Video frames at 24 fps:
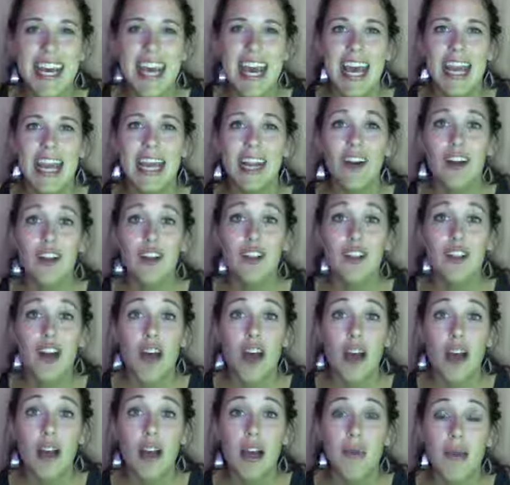and I'll
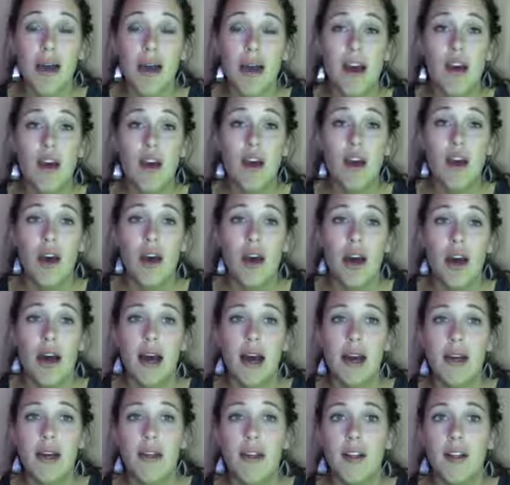talk about
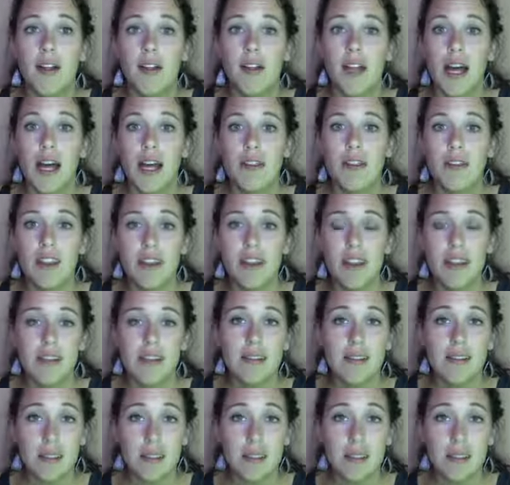a lot of the